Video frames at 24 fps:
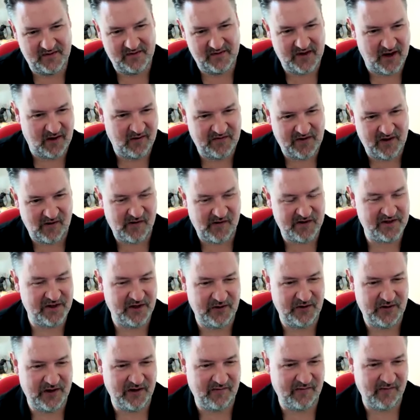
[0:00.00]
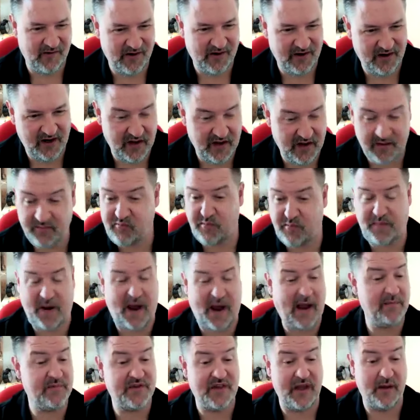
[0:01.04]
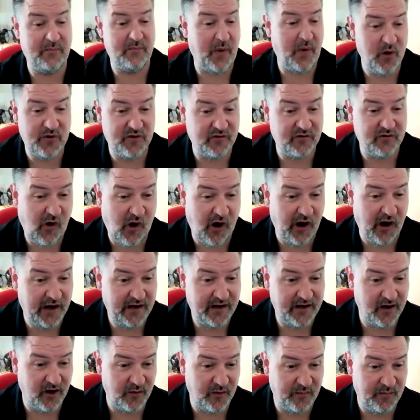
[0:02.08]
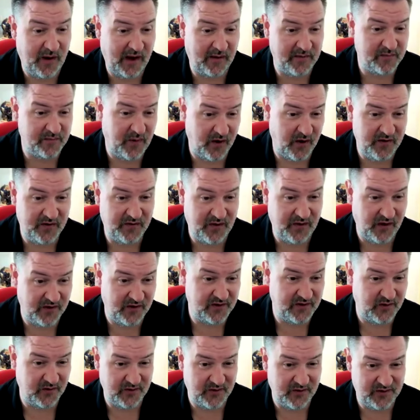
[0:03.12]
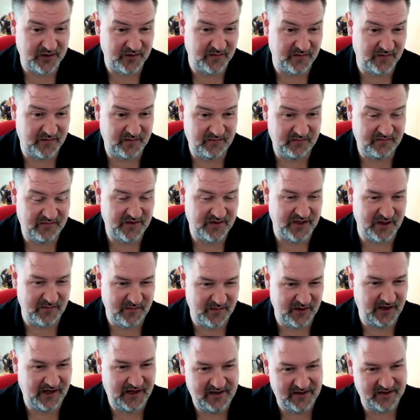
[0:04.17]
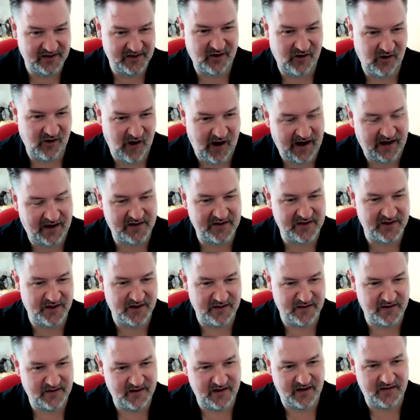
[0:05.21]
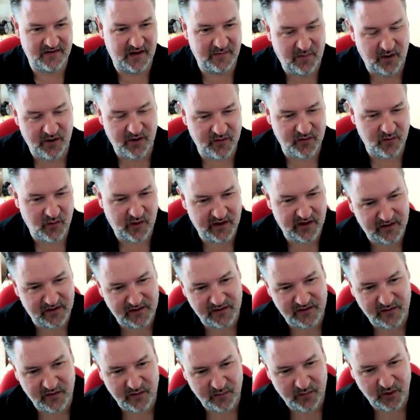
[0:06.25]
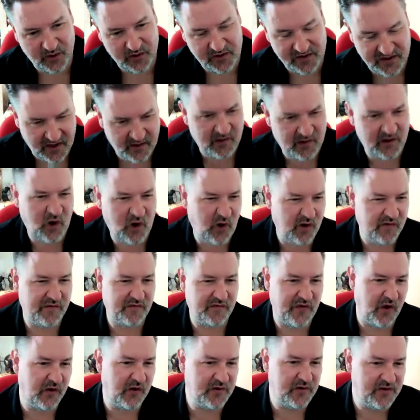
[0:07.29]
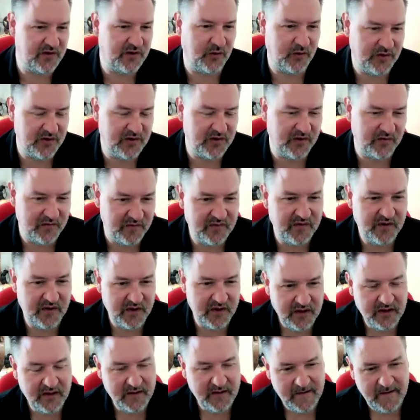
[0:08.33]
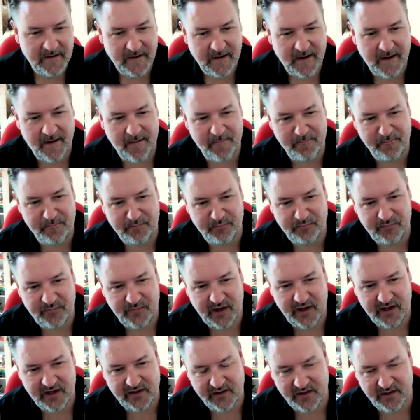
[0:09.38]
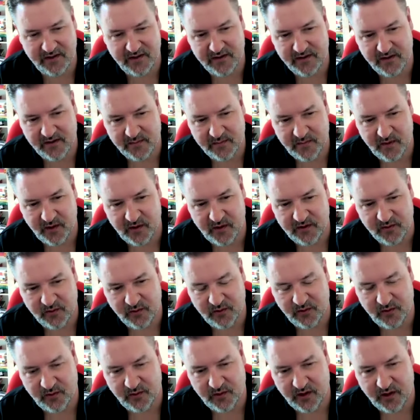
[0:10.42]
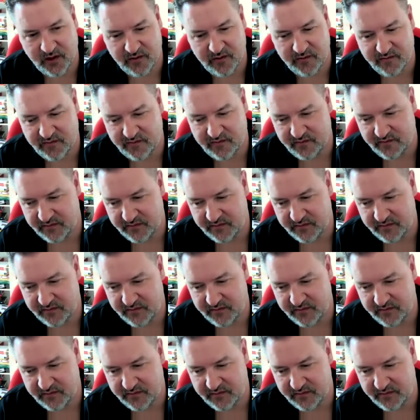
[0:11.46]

there there are two different, and, and perhaps they're both right. You know, perhaps both those sorts of similes are correct, and and they both went into the book. So there are a lot of those sorts of um, incidents, I suppose, or, or kind of